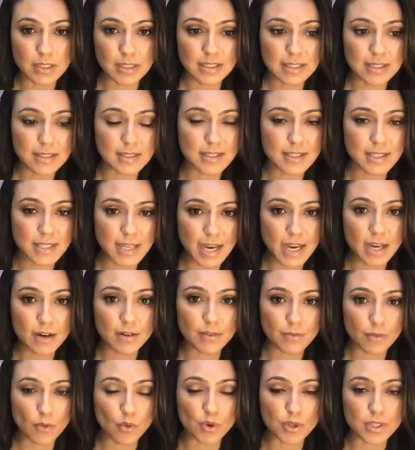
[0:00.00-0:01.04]
to stand
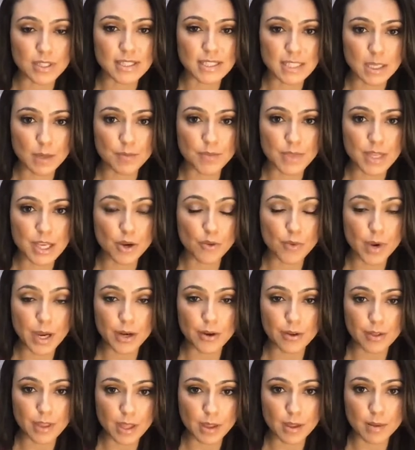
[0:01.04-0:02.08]
for something
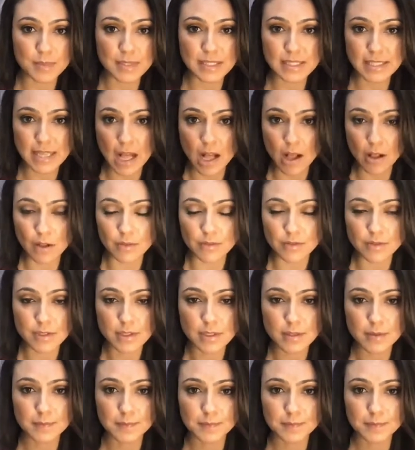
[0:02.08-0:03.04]
greater than themselves.